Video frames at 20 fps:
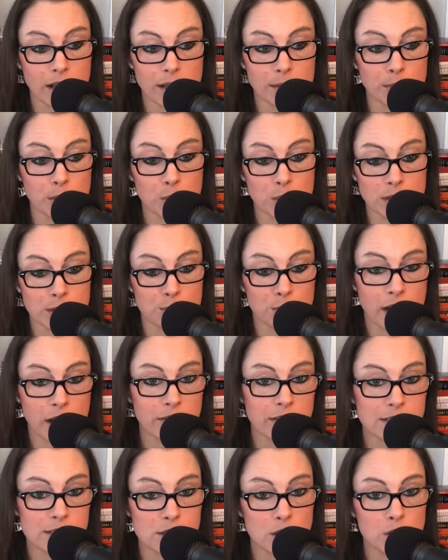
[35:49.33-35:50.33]
I mean, what the
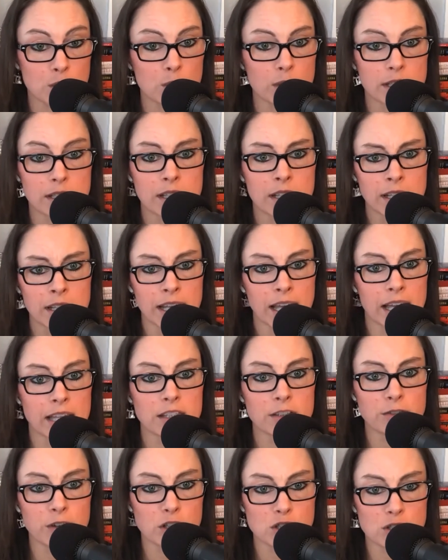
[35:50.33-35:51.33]
privates do and
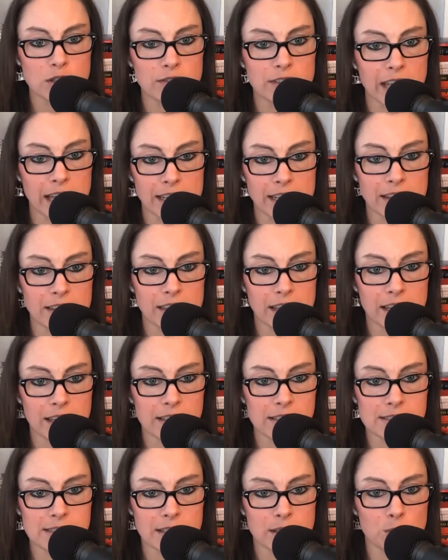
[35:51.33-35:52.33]
the function of getting
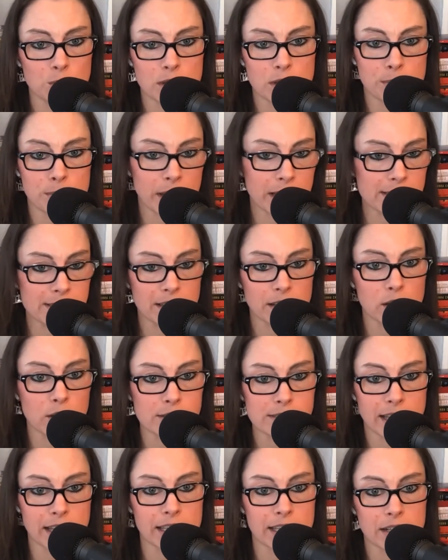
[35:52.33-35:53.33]
things and what the basin
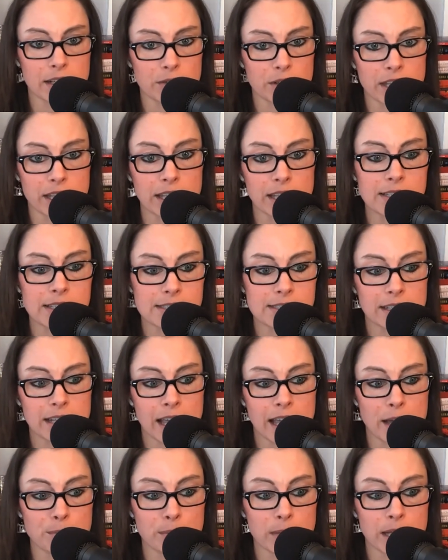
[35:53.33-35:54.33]
looks like and everything is going
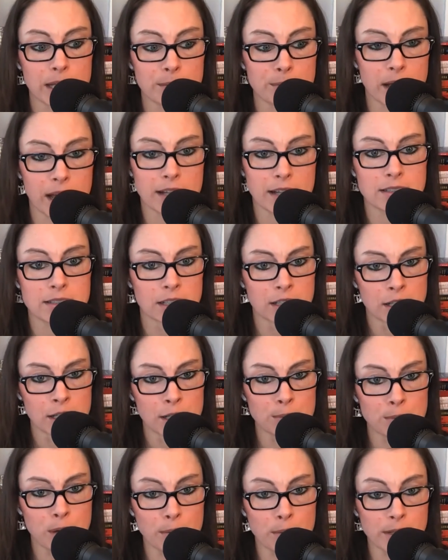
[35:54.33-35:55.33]
to impact
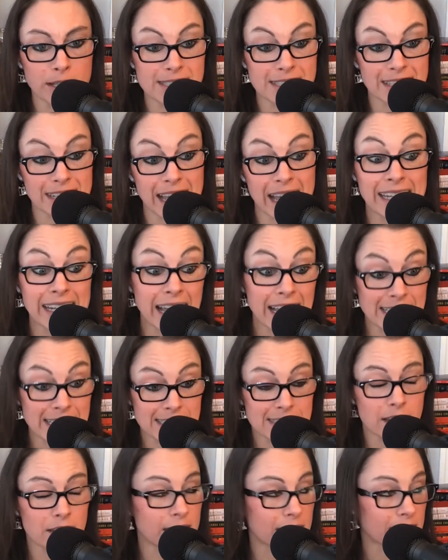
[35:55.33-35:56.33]
publics. And I
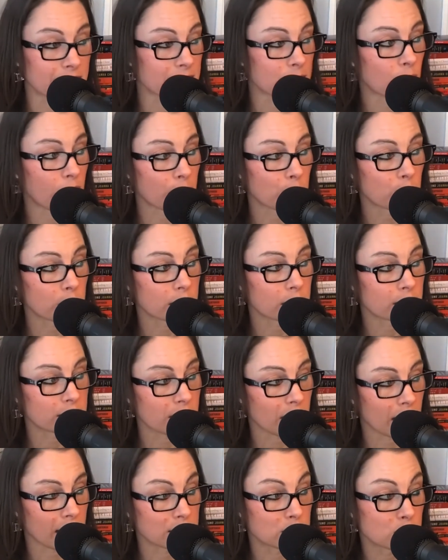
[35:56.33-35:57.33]
still think, and
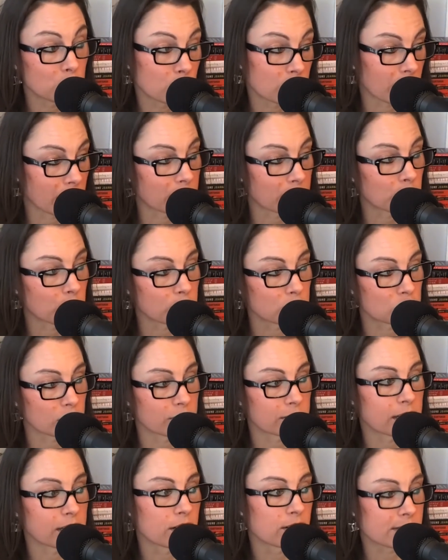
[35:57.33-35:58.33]
I do kind of want to
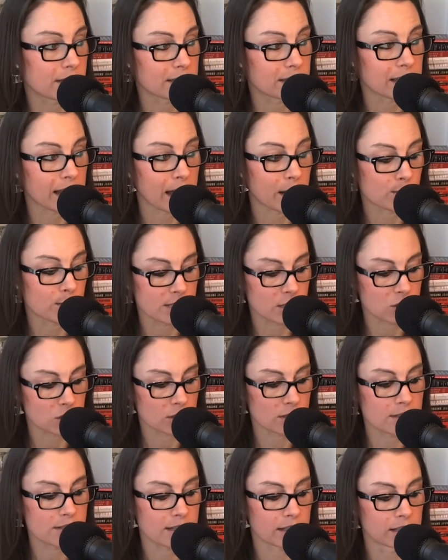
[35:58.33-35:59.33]
shift gears into
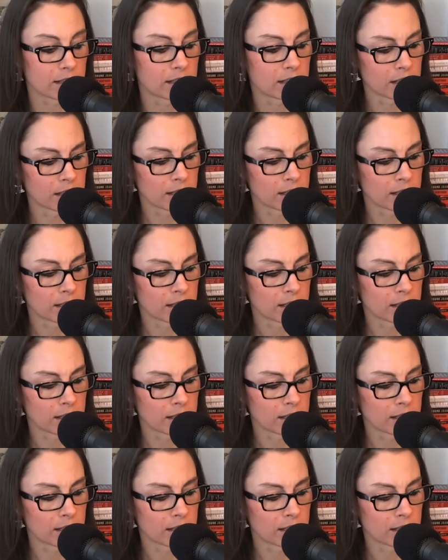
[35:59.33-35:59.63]
acquisitions and